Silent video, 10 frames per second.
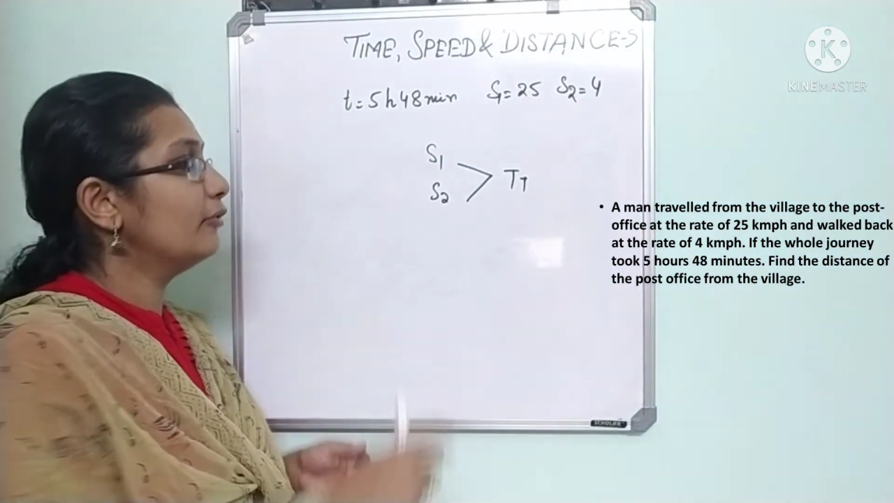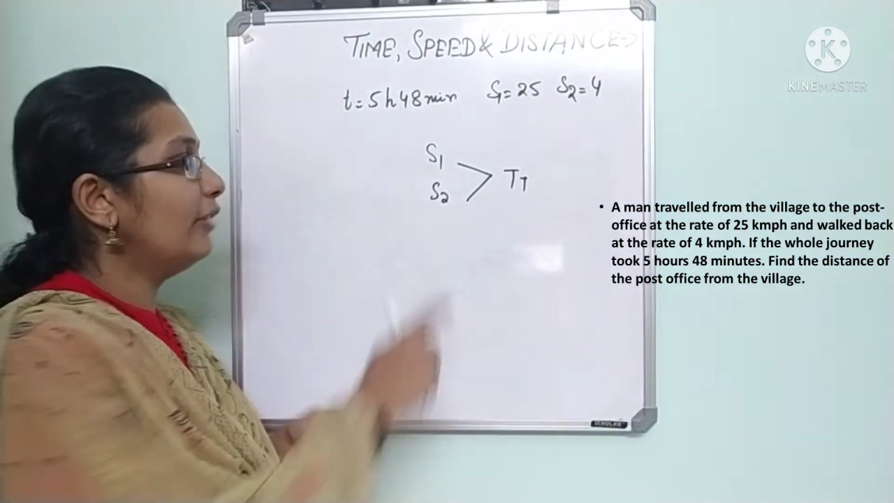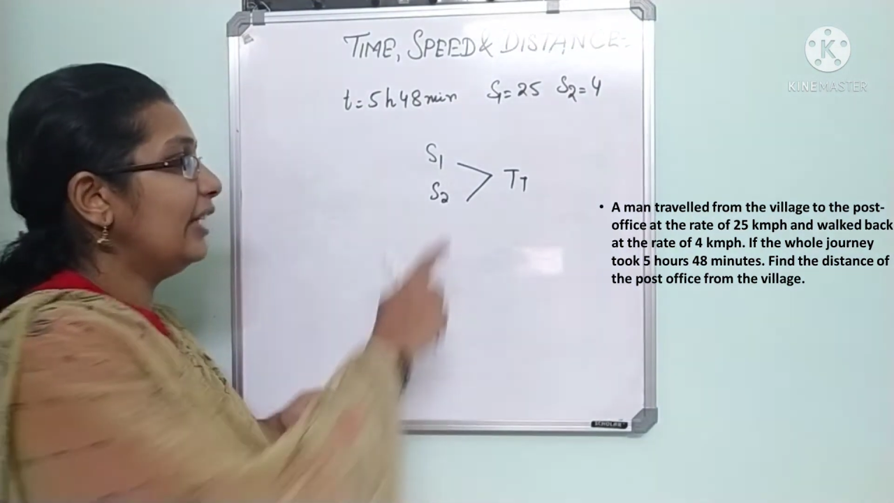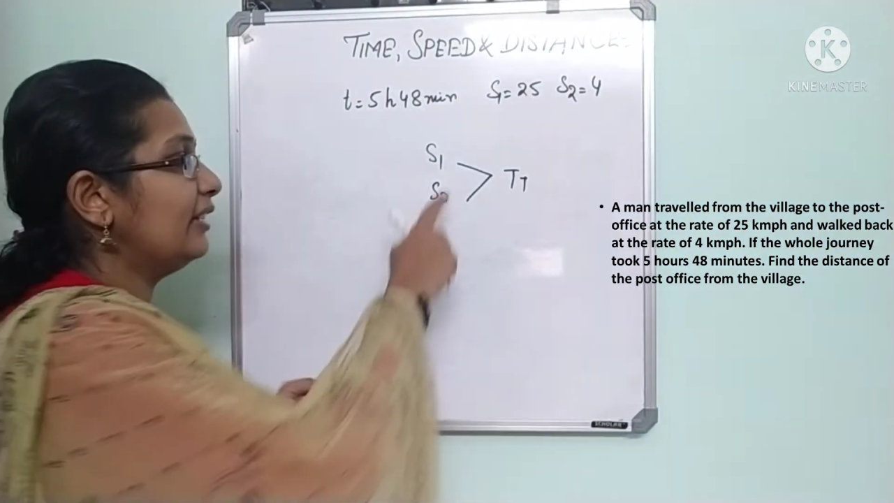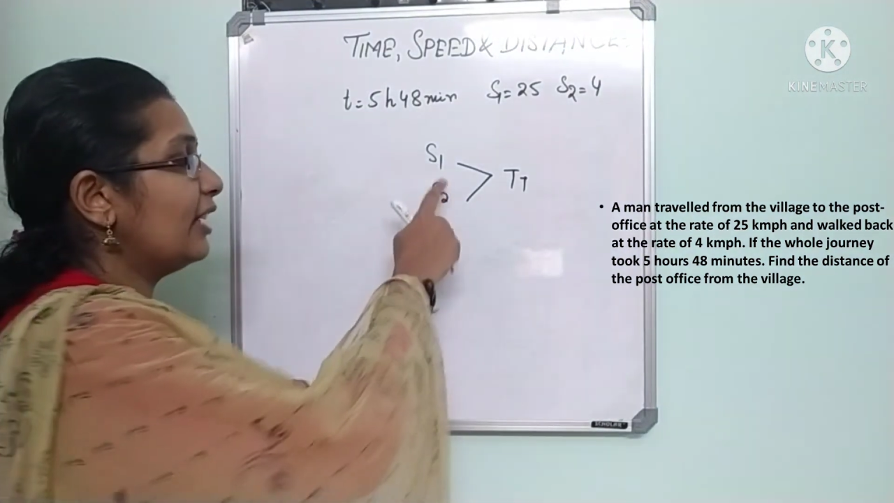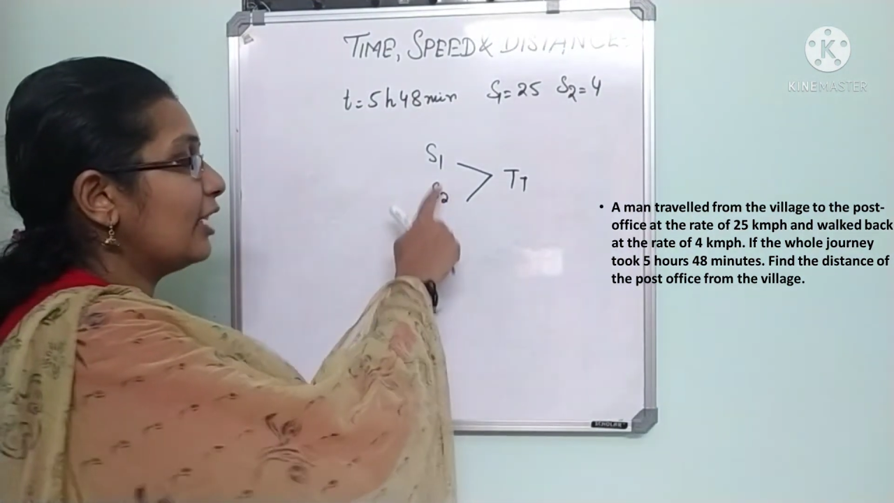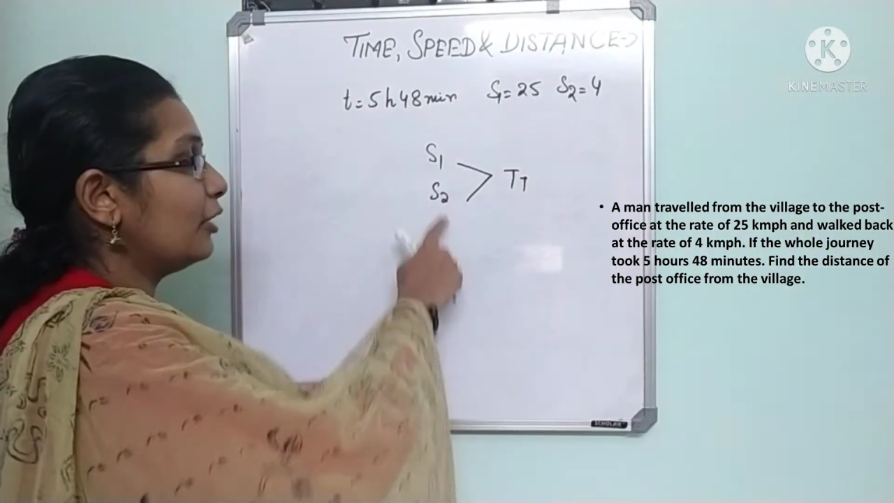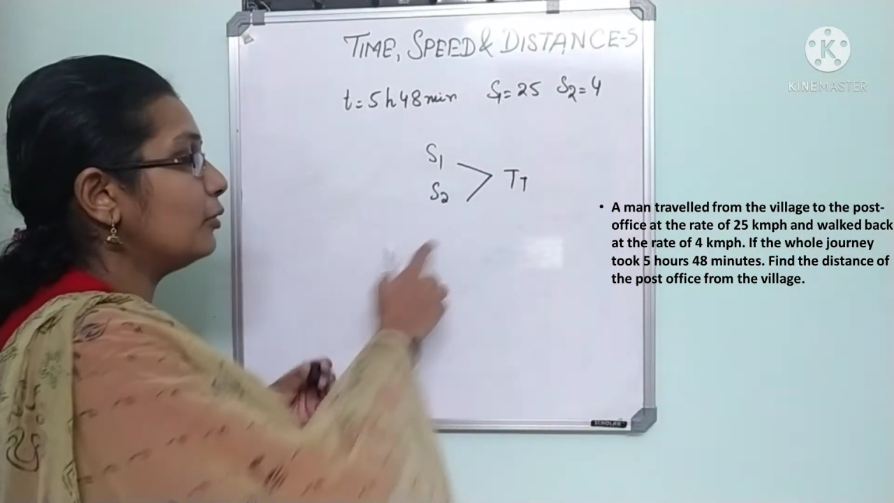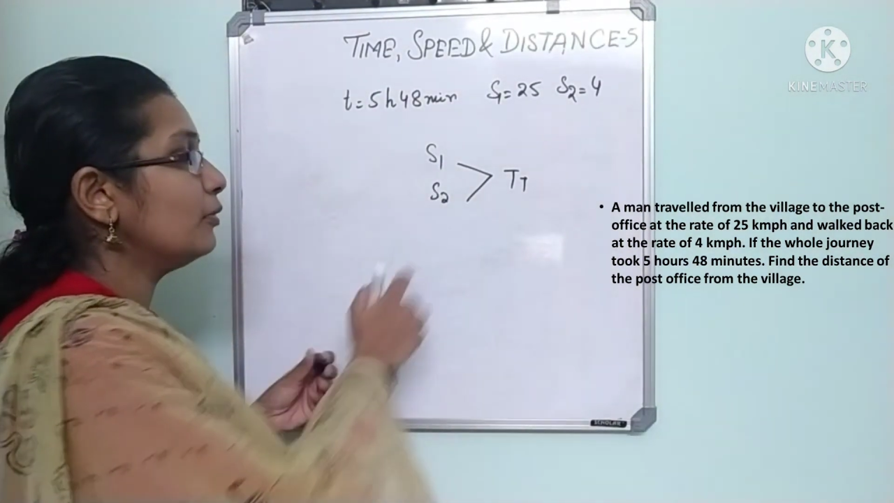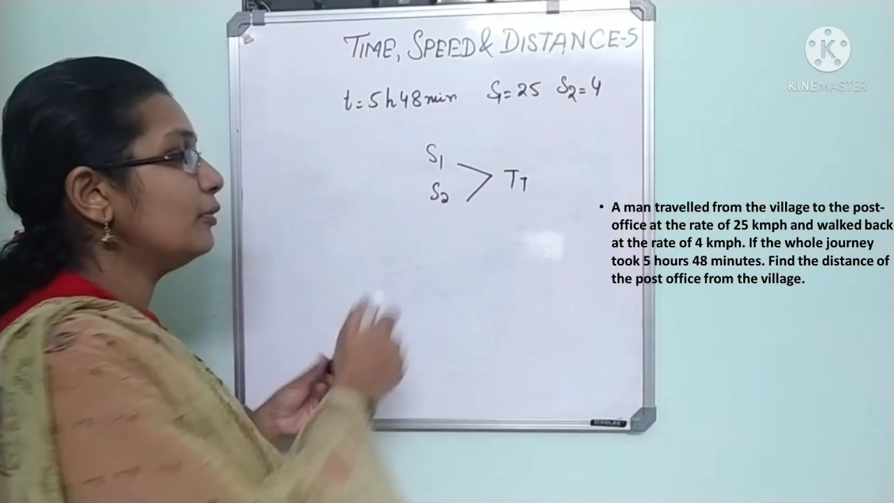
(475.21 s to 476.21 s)
When there
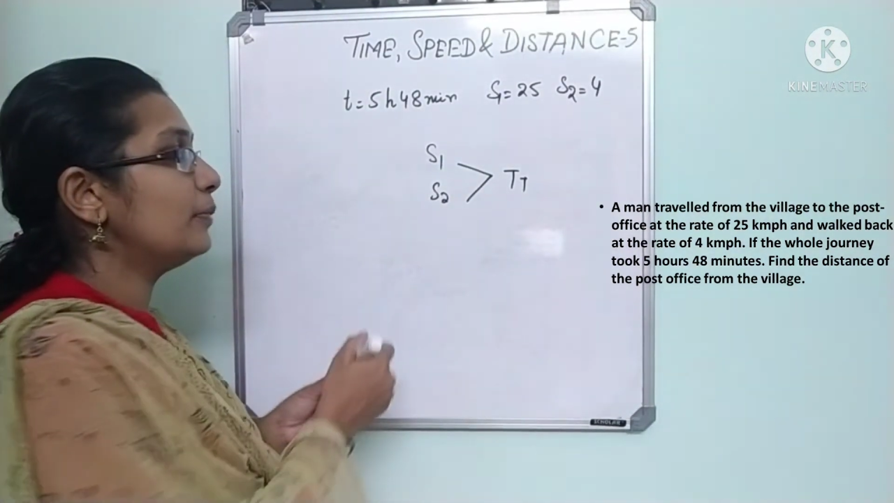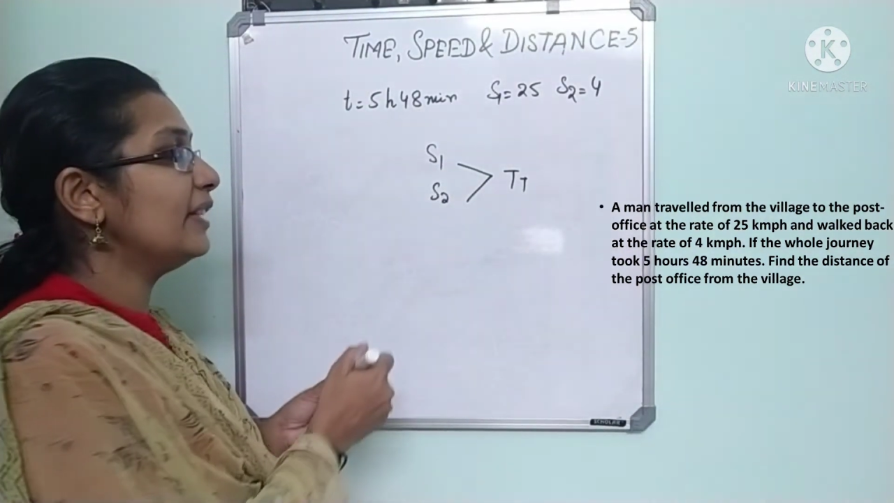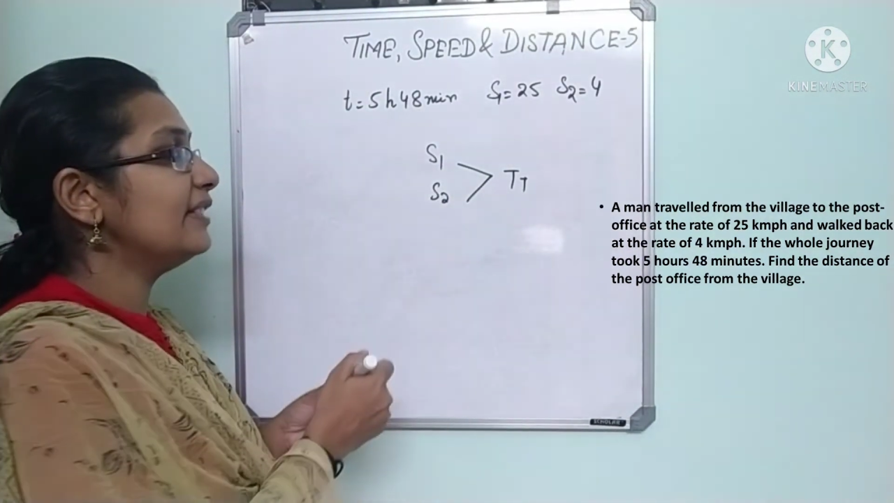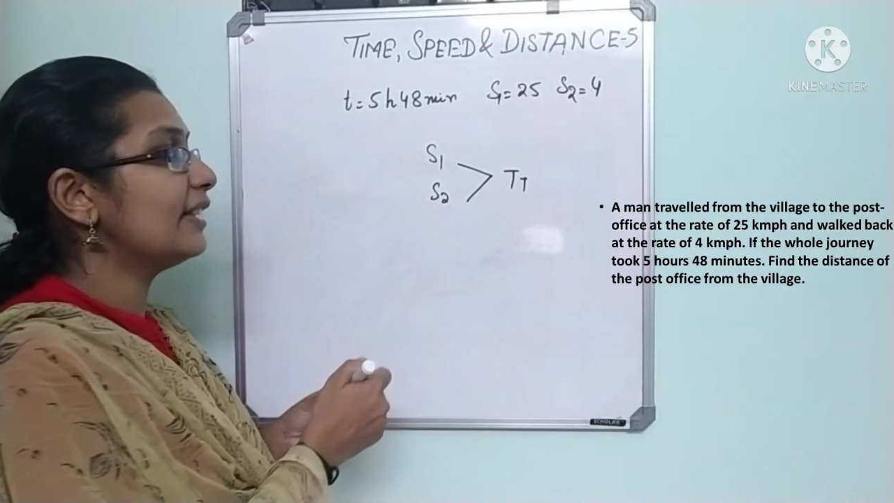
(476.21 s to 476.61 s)
are two speeds